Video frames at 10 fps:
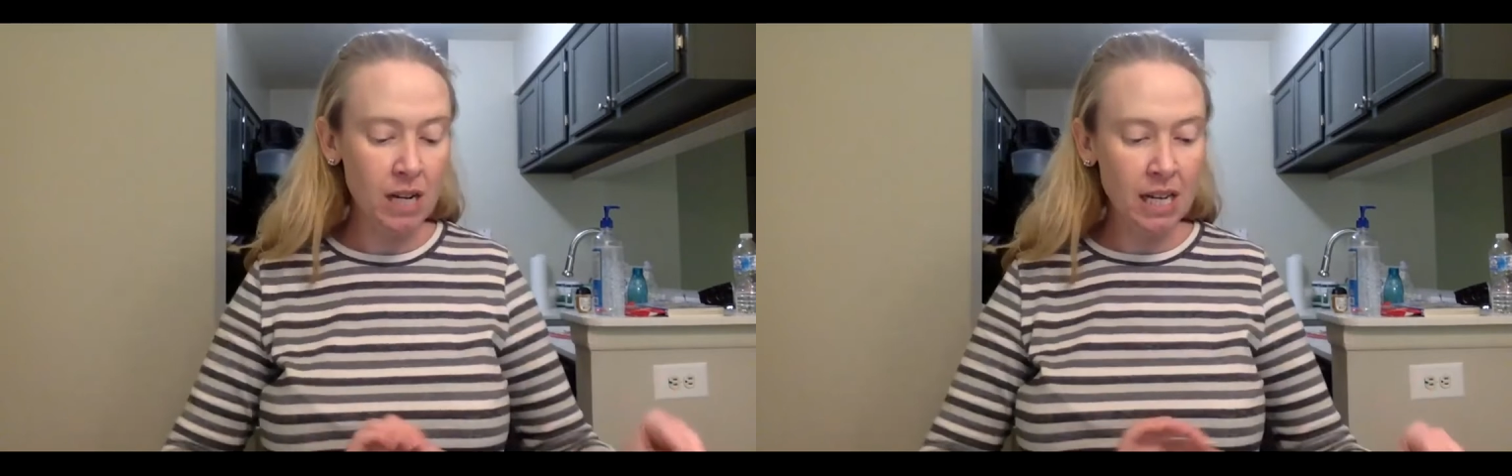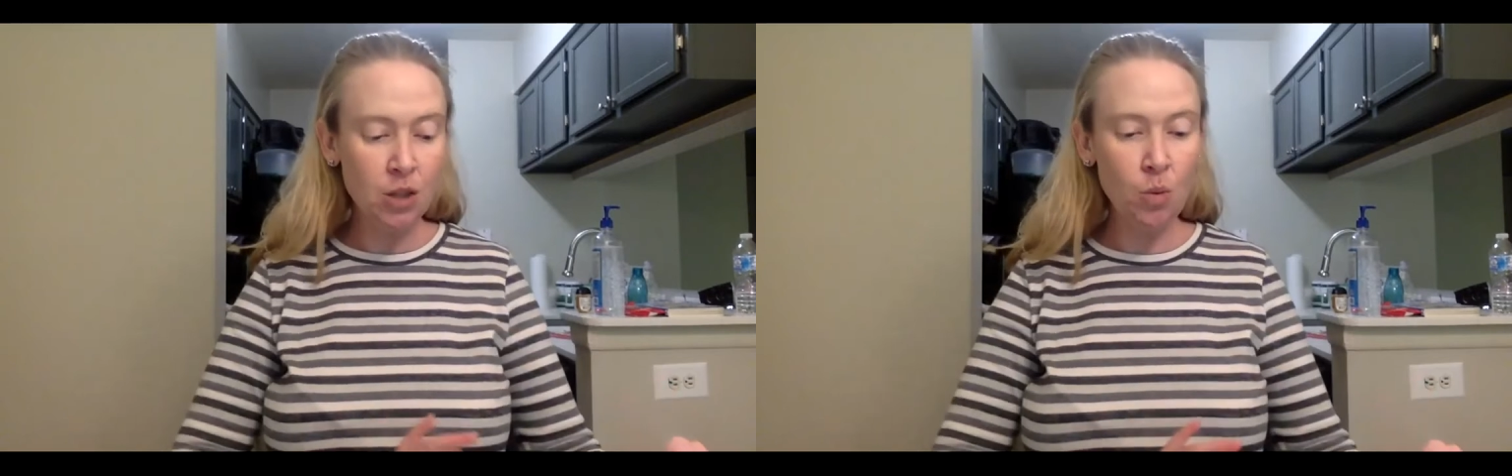
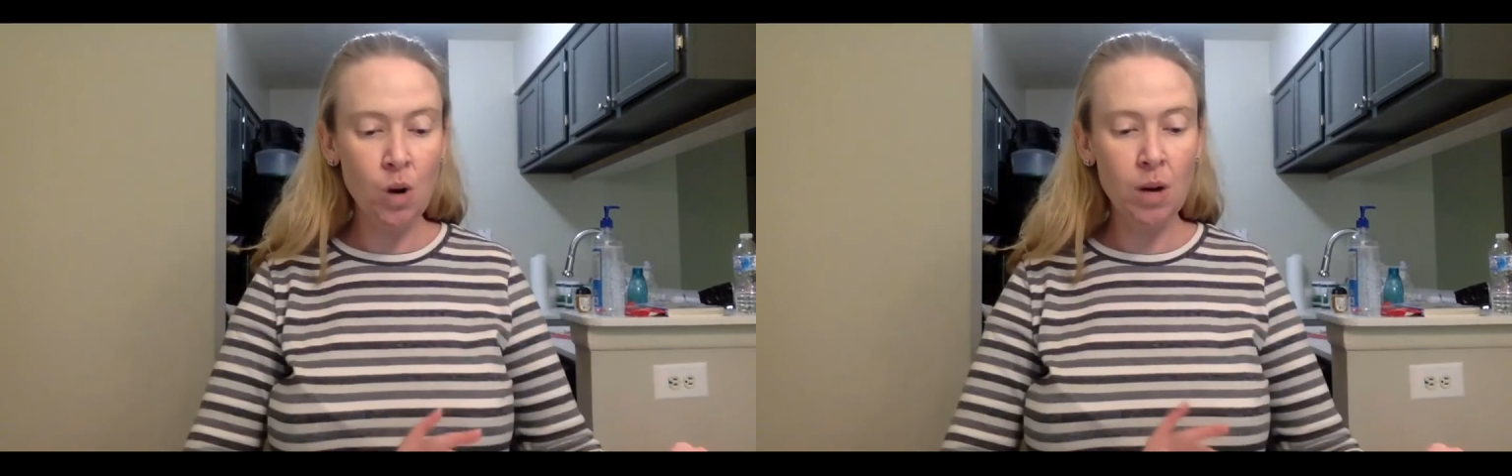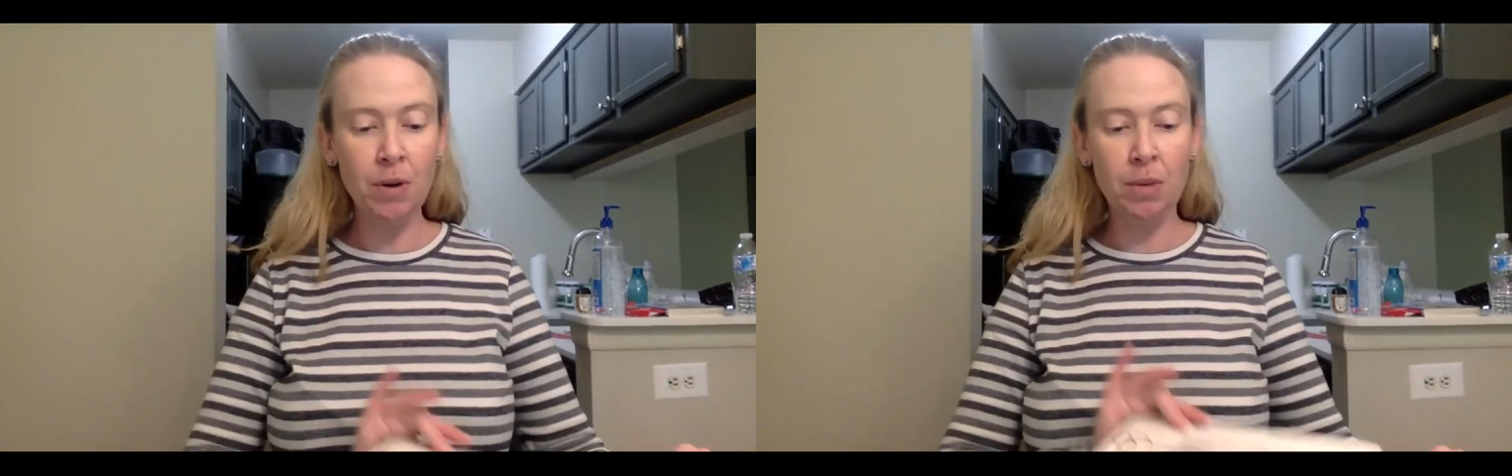to get the
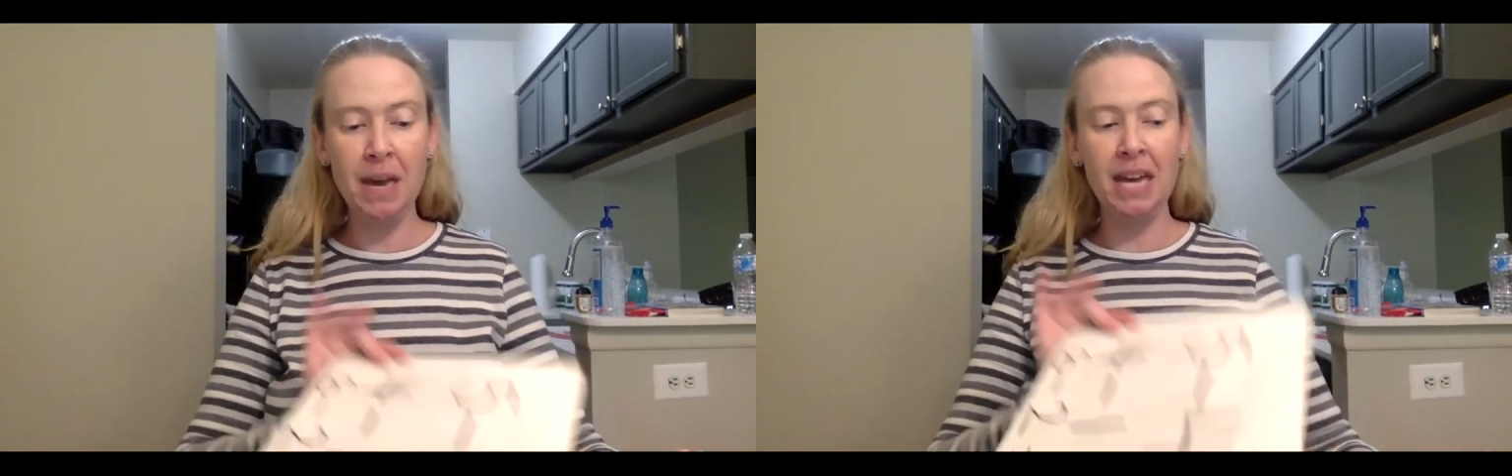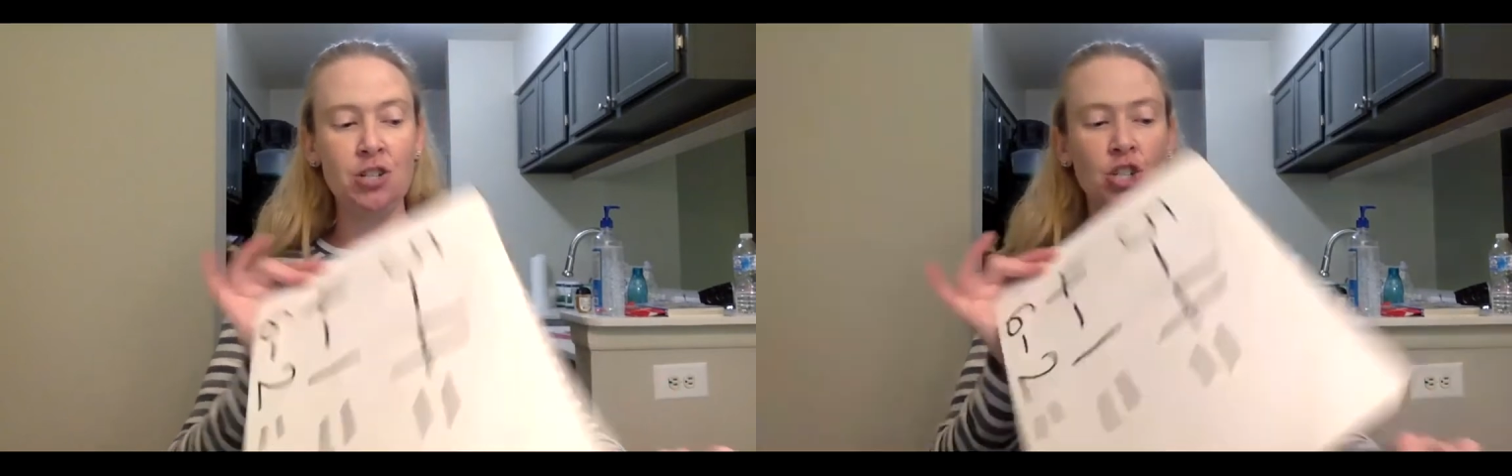workbook
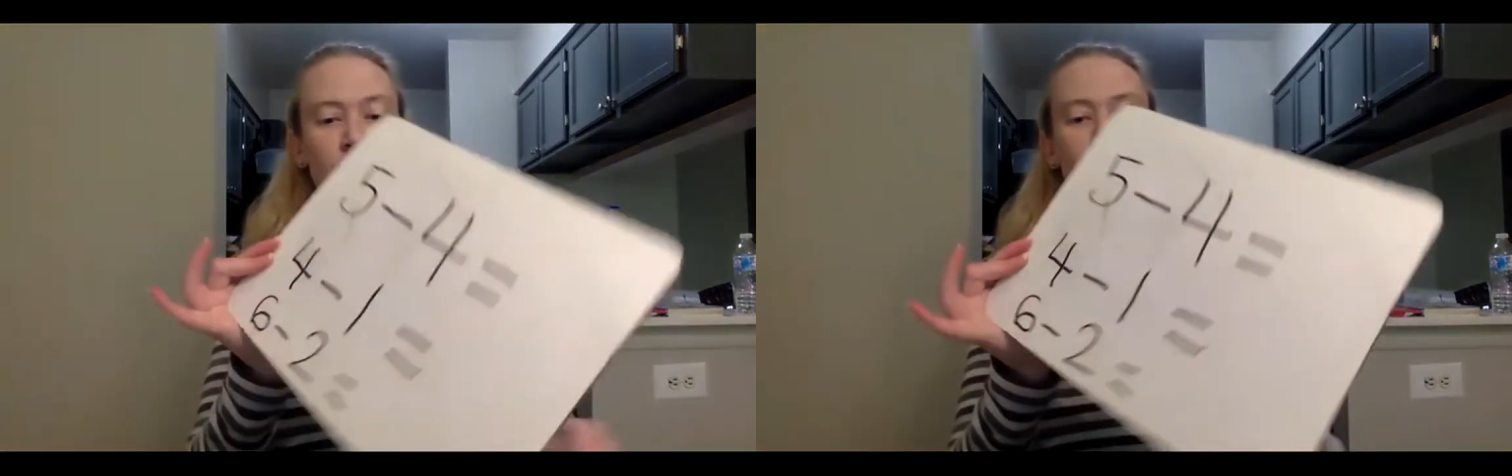page that you're